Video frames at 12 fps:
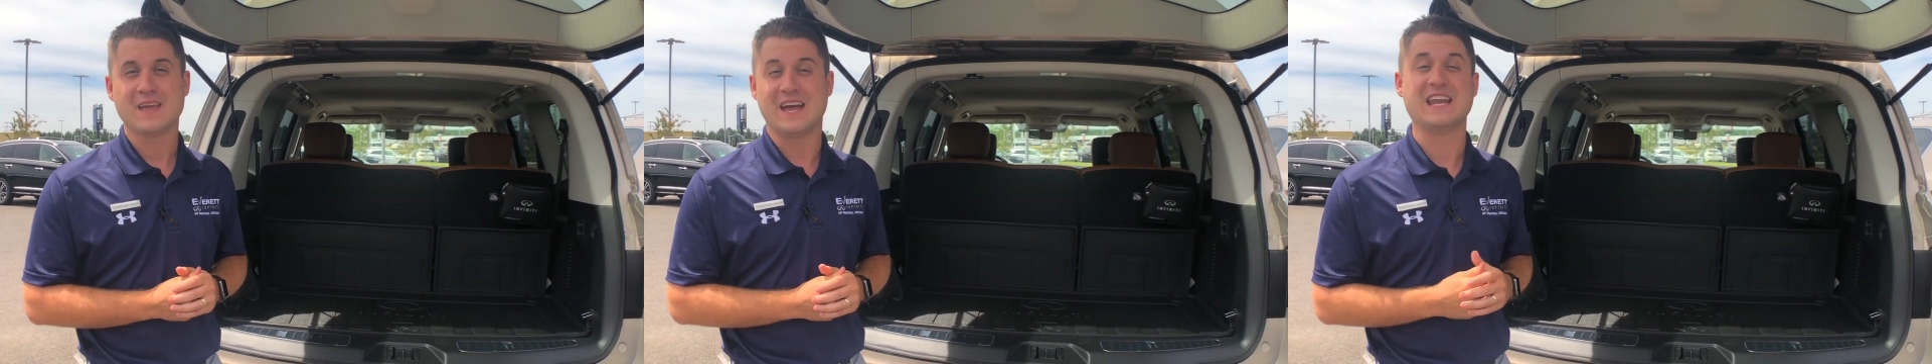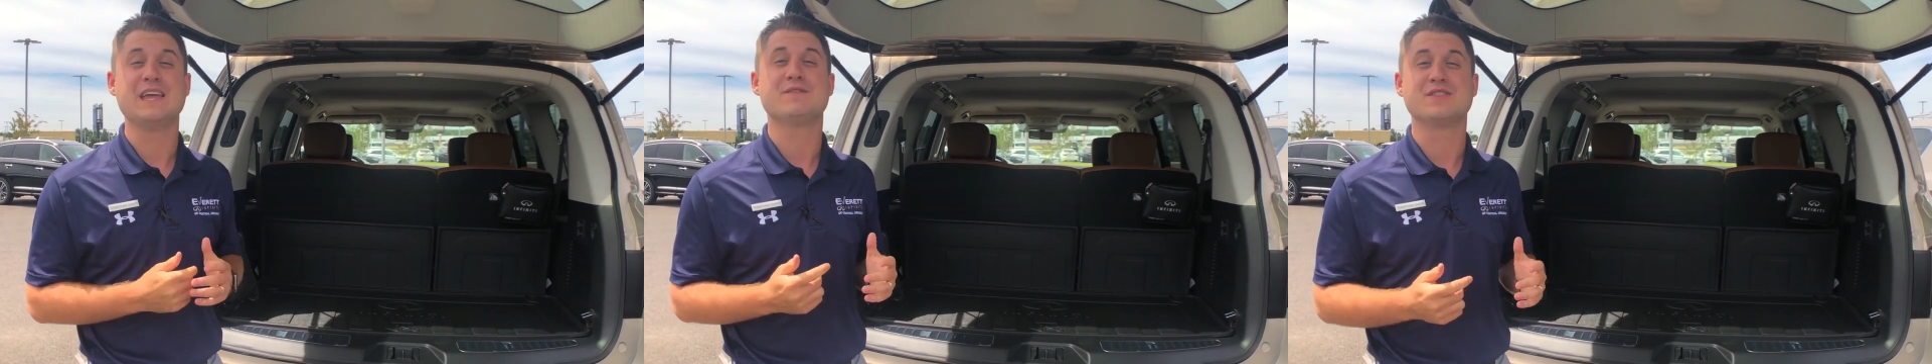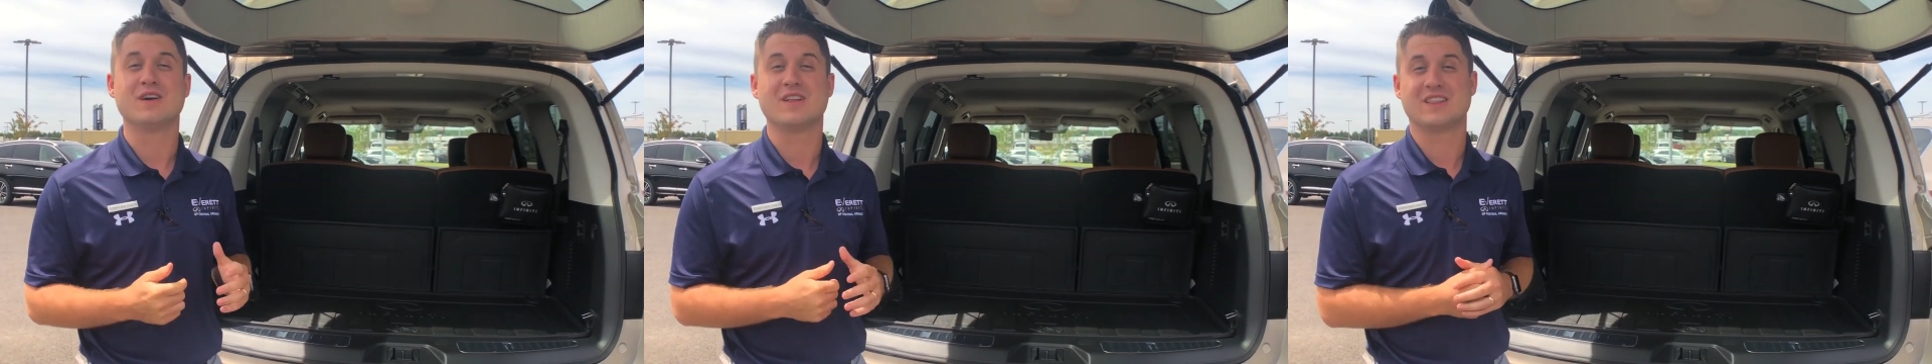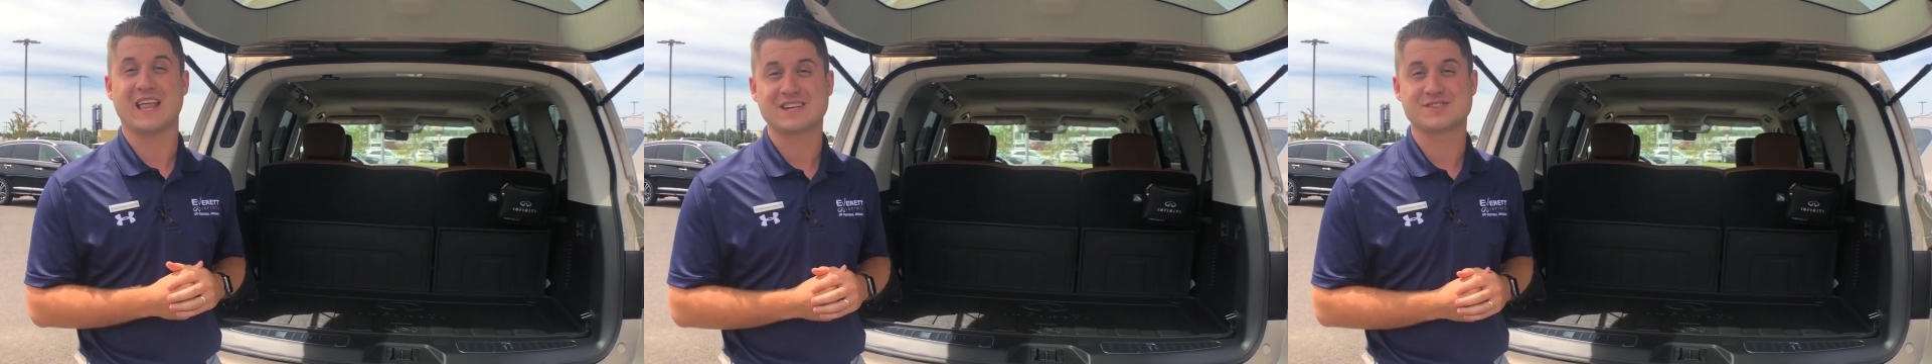and even the
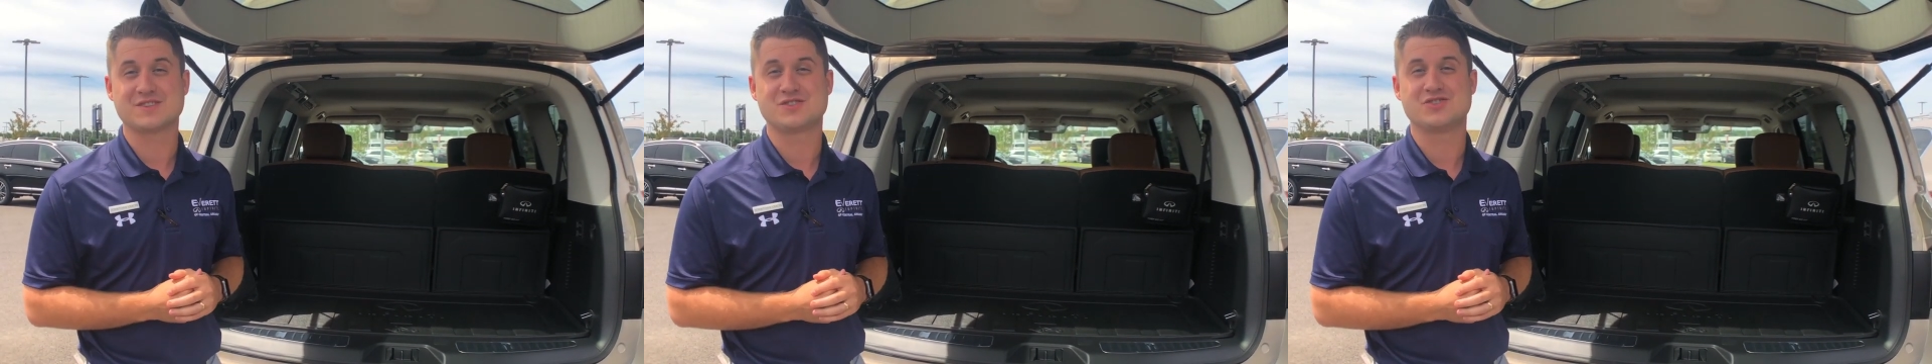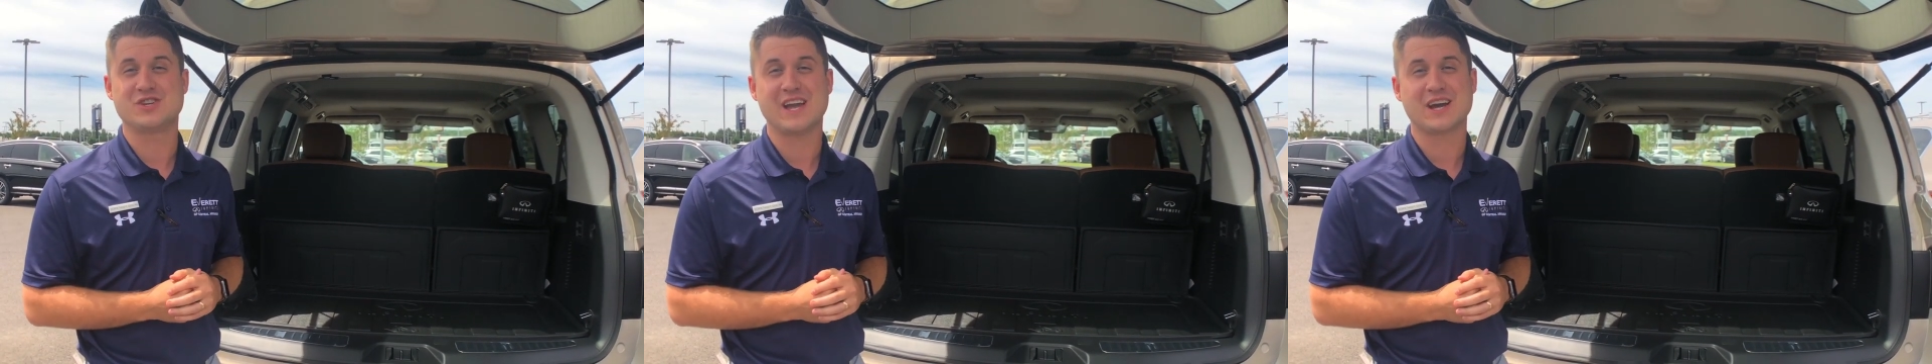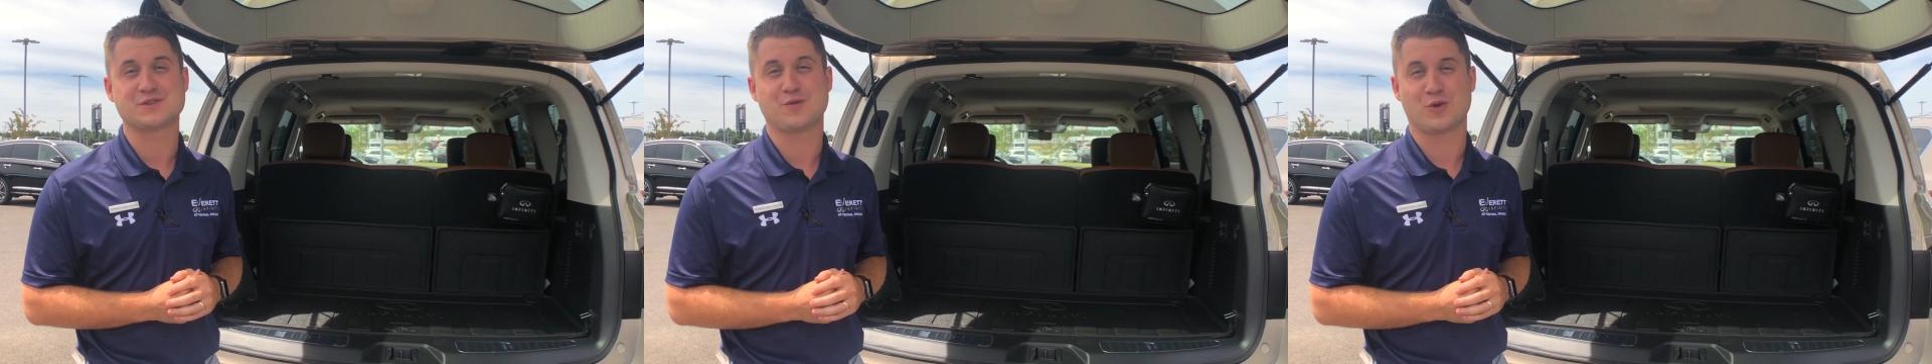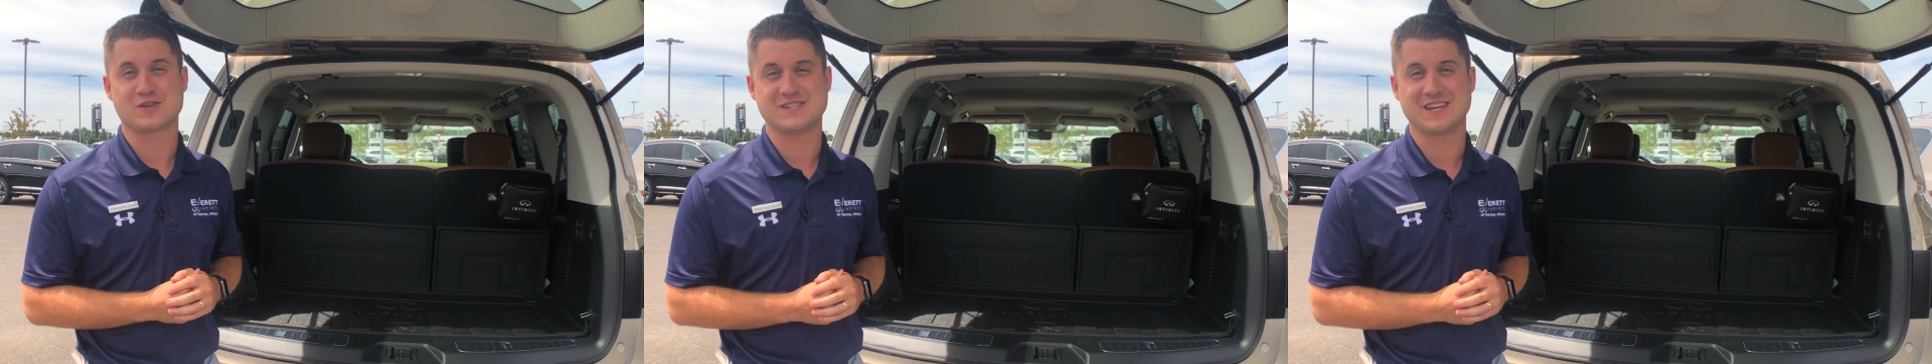Lexus
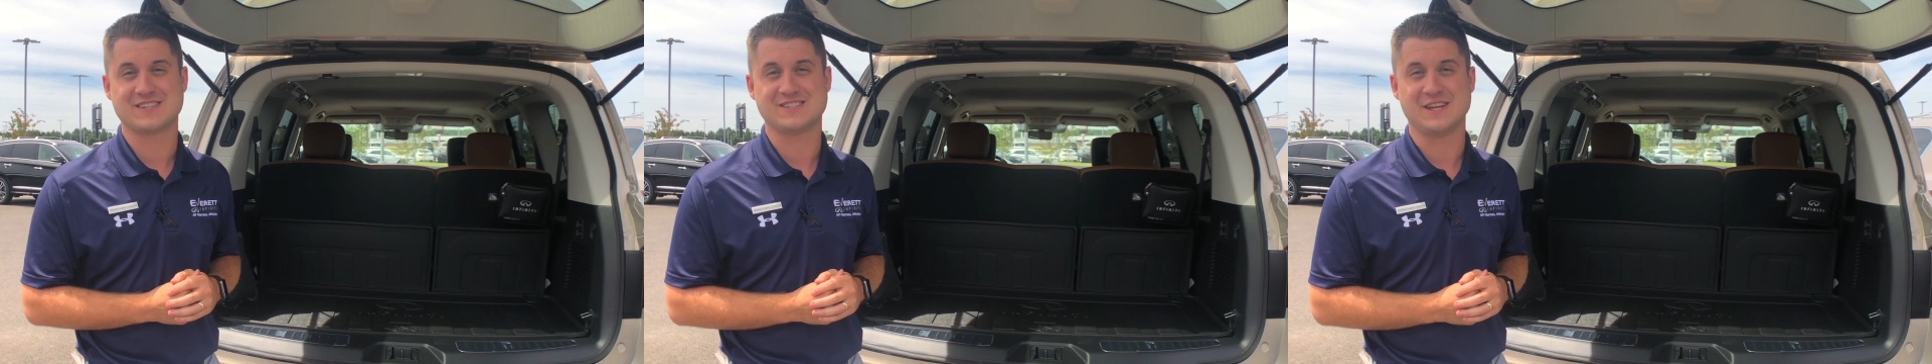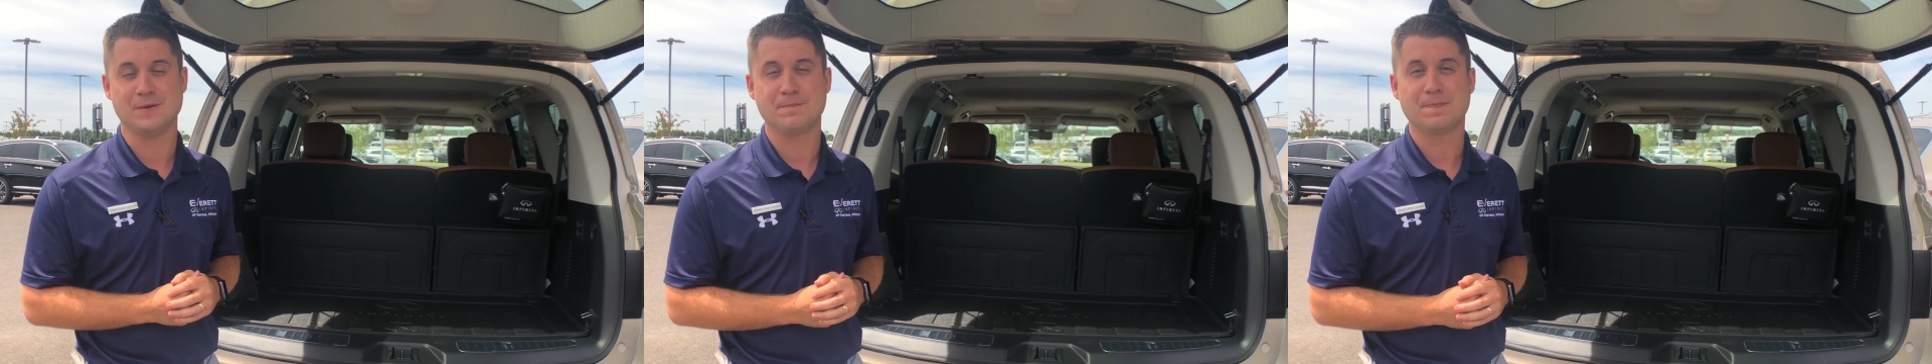GX460.